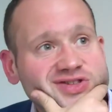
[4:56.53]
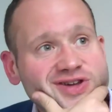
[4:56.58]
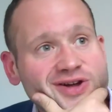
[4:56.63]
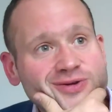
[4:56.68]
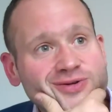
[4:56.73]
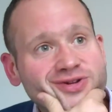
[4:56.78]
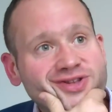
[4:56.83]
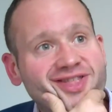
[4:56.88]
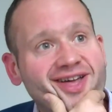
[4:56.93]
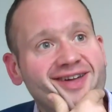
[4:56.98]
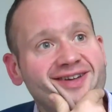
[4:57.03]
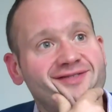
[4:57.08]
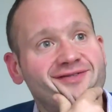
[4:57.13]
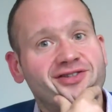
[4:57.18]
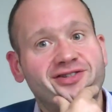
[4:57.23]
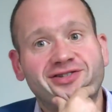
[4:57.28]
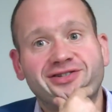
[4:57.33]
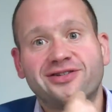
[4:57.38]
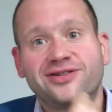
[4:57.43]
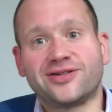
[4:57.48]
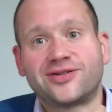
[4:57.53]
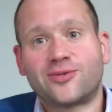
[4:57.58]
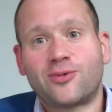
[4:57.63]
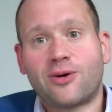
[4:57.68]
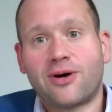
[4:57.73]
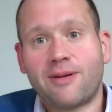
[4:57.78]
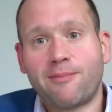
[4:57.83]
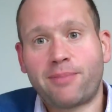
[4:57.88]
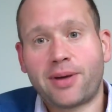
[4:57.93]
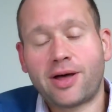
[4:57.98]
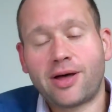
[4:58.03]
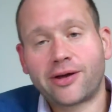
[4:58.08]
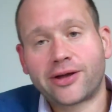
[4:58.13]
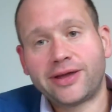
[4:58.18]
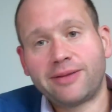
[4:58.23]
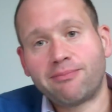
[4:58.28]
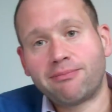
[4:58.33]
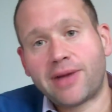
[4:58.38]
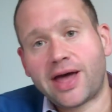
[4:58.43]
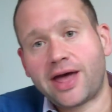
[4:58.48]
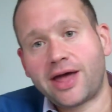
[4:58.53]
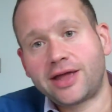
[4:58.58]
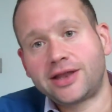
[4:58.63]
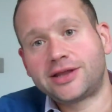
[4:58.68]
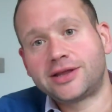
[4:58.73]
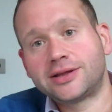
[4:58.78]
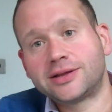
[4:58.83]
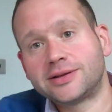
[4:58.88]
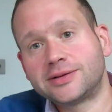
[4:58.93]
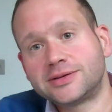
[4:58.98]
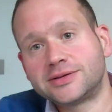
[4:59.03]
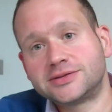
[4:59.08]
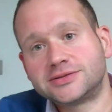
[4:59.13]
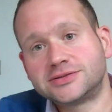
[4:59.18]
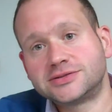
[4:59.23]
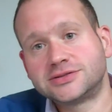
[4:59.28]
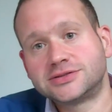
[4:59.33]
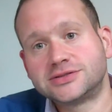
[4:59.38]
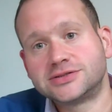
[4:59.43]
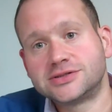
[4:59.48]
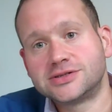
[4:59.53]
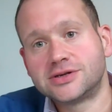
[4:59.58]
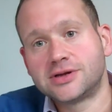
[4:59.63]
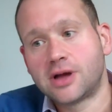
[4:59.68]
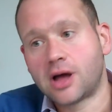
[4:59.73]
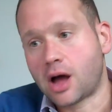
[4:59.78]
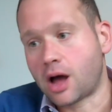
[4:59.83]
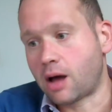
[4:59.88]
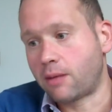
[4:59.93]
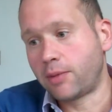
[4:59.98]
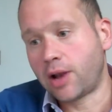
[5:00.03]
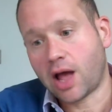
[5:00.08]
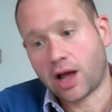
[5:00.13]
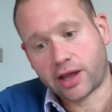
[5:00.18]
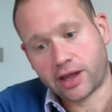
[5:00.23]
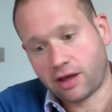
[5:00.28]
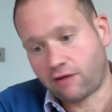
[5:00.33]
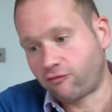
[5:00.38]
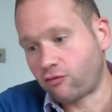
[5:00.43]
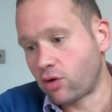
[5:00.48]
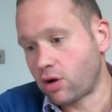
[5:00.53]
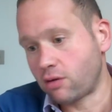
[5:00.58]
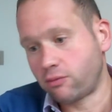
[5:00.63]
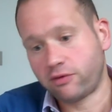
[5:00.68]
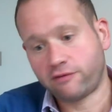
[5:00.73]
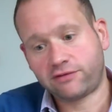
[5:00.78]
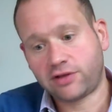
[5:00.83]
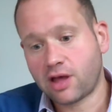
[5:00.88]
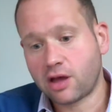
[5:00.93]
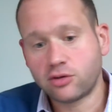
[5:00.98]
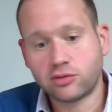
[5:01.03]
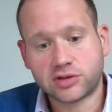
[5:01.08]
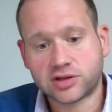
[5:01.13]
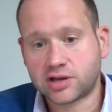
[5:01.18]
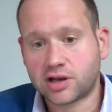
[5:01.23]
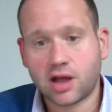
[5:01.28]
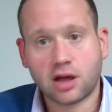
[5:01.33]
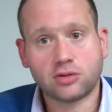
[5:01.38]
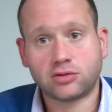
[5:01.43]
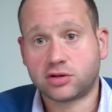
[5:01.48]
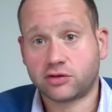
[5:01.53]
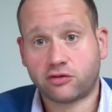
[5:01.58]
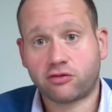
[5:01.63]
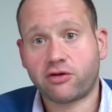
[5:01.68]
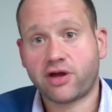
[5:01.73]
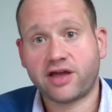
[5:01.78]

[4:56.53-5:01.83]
Tony Davidson's quite barking mad. You know? I'm lucky. I've worked with loads and loads of